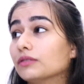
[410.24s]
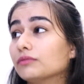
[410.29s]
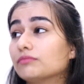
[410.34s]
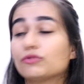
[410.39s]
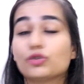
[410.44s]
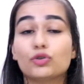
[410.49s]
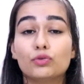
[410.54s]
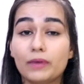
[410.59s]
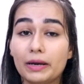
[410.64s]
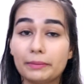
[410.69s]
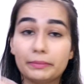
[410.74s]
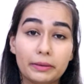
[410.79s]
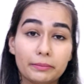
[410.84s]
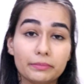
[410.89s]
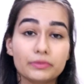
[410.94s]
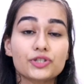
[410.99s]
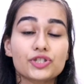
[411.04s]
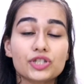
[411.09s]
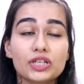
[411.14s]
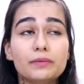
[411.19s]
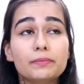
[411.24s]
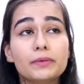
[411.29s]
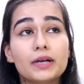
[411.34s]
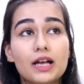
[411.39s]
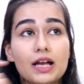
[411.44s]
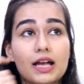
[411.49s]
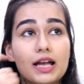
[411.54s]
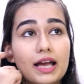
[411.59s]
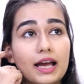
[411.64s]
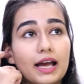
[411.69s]
through my membership,
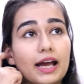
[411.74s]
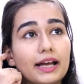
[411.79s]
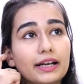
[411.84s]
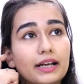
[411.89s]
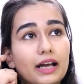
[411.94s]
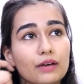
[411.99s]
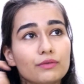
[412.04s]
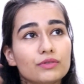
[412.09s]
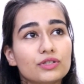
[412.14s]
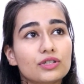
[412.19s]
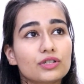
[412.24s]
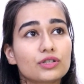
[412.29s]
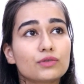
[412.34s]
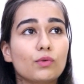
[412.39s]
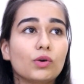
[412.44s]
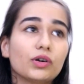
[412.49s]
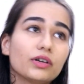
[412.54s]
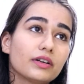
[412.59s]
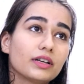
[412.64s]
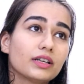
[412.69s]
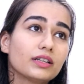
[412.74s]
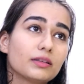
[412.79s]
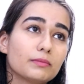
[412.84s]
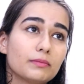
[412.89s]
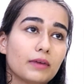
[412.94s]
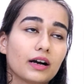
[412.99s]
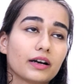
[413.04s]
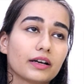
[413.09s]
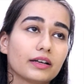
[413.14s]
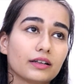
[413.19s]
and I was just wandering in the
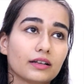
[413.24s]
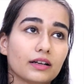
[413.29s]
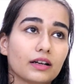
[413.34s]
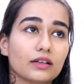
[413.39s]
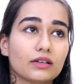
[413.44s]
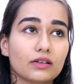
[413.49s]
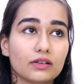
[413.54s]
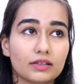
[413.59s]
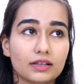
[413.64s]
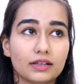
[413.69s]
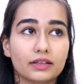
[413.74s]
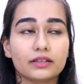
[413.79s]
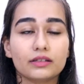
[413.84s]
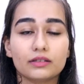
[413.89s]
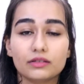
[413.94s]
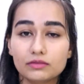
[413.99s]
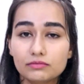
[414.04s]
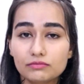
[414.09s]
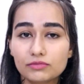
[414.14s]
market, and I thought, like,